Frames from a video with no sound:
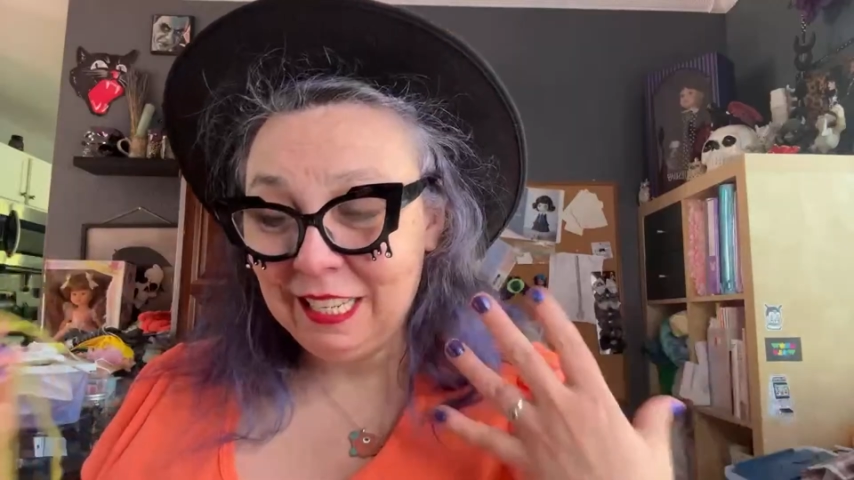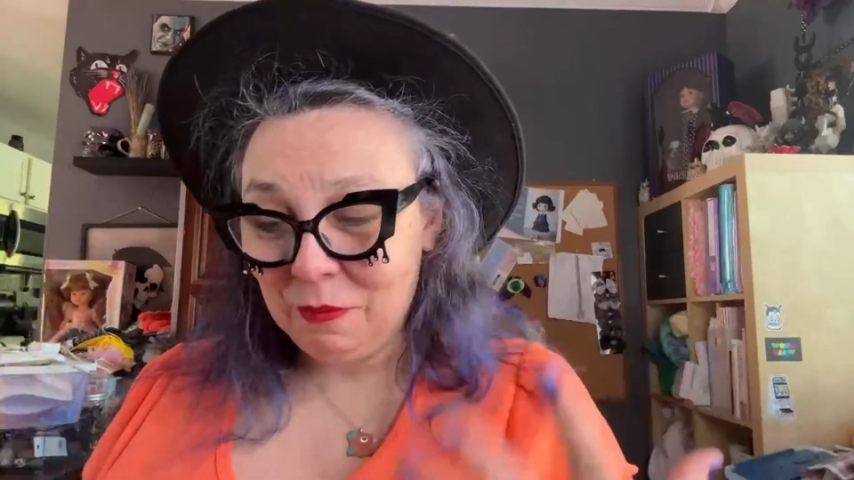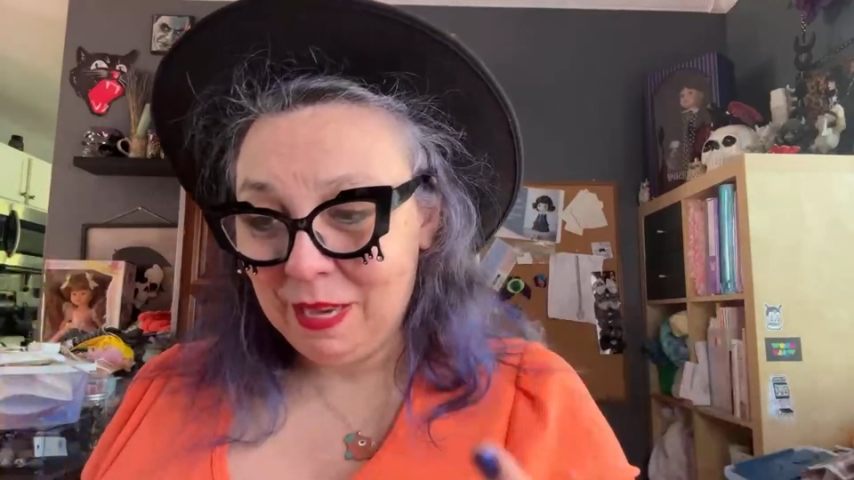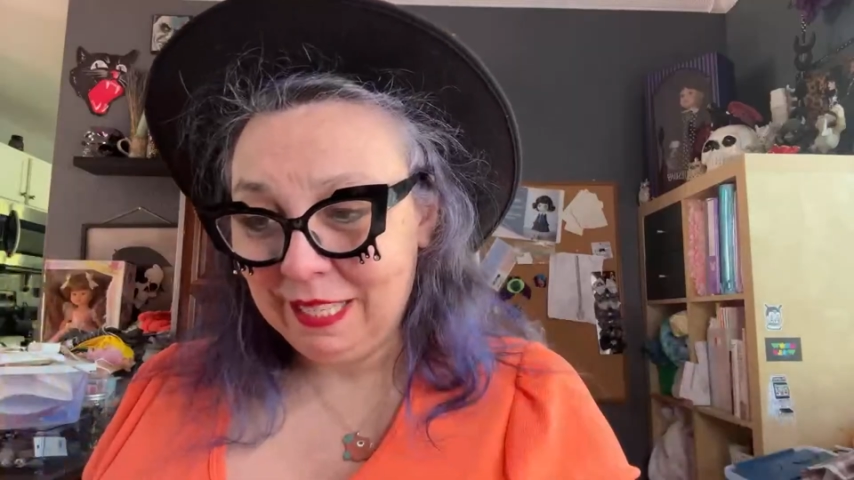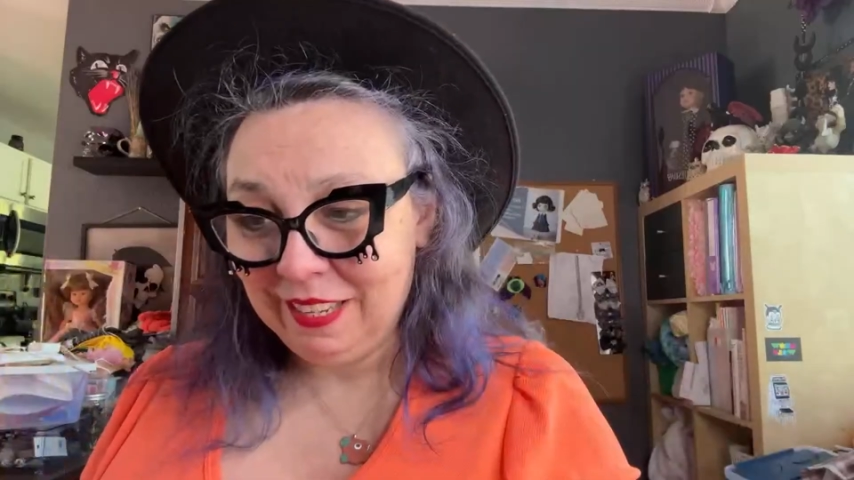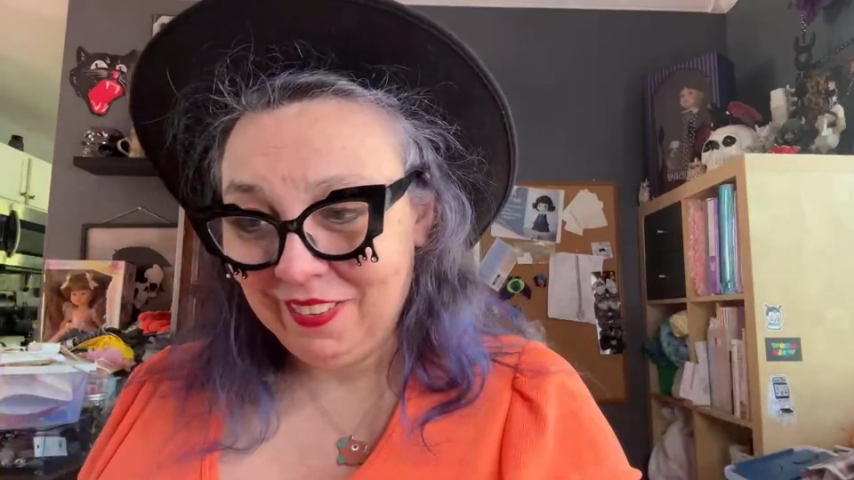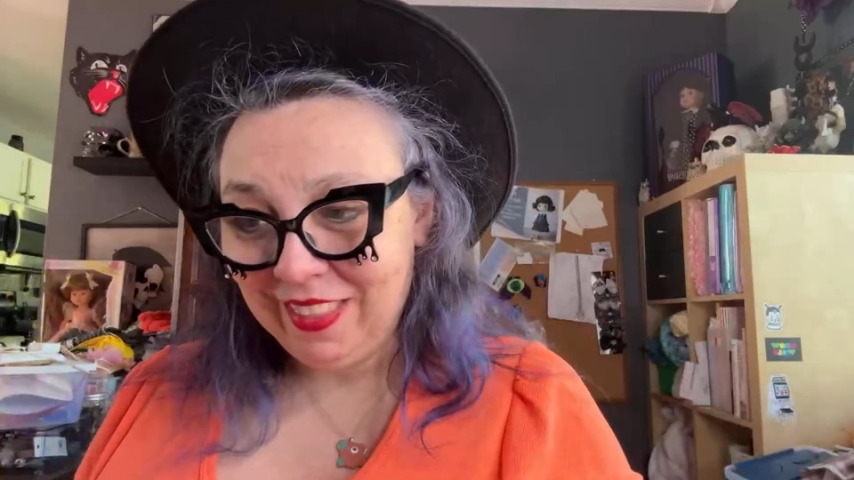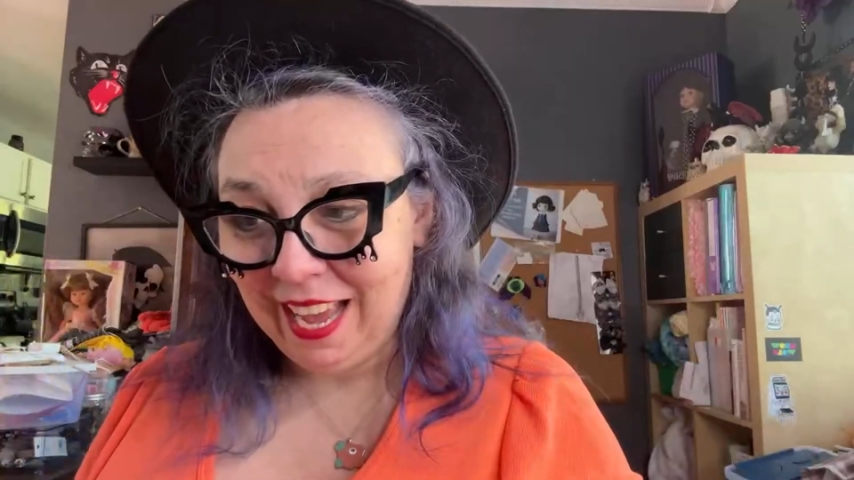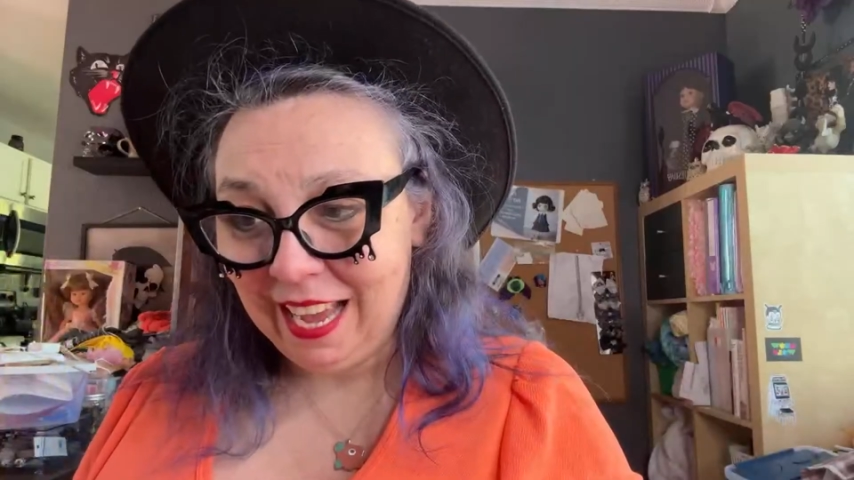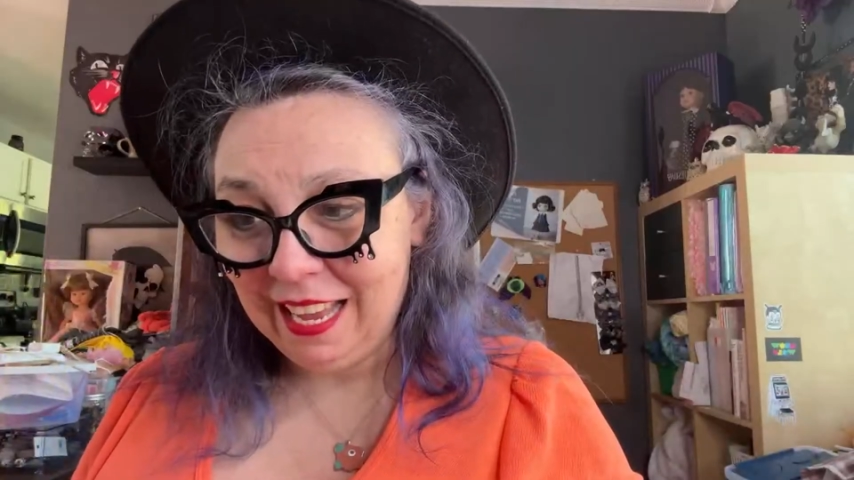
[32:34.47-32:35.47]
tell myself
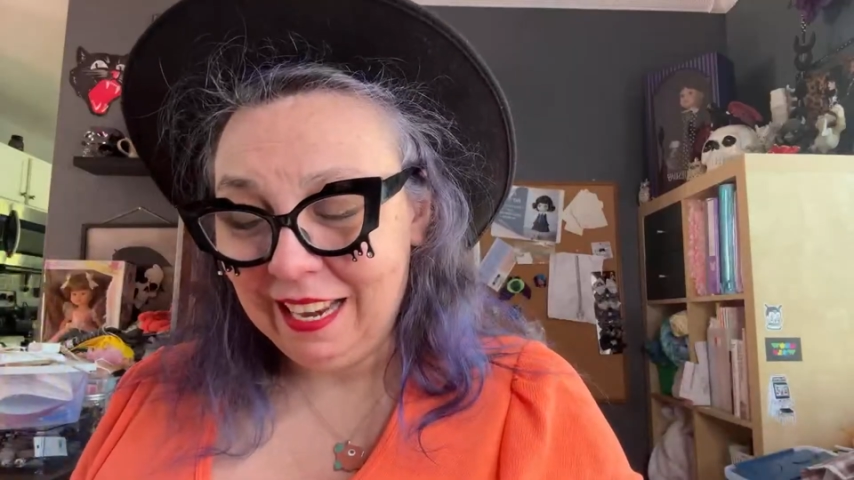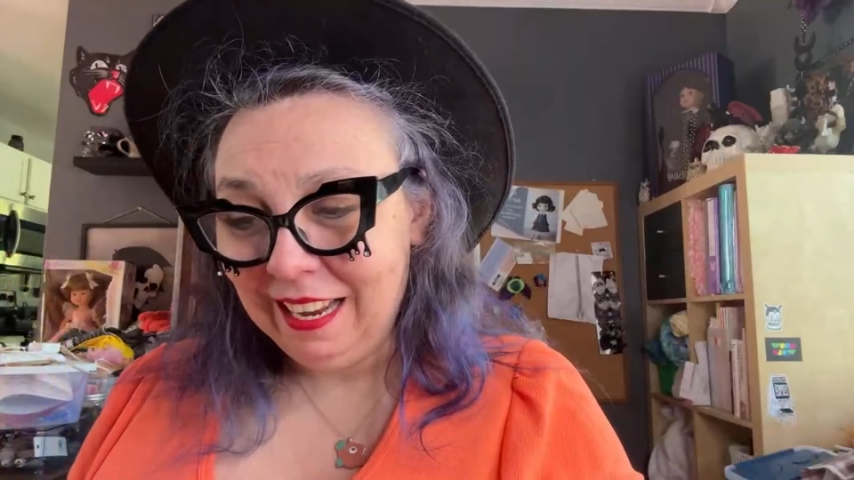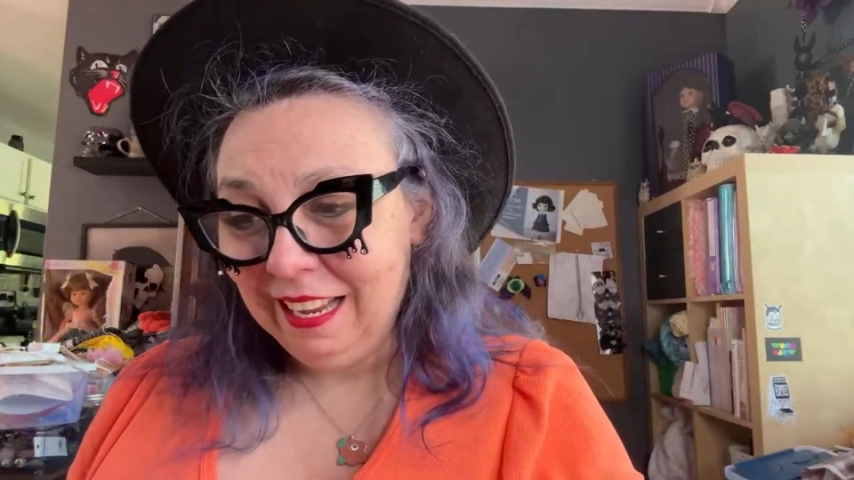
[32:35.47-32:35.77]
that,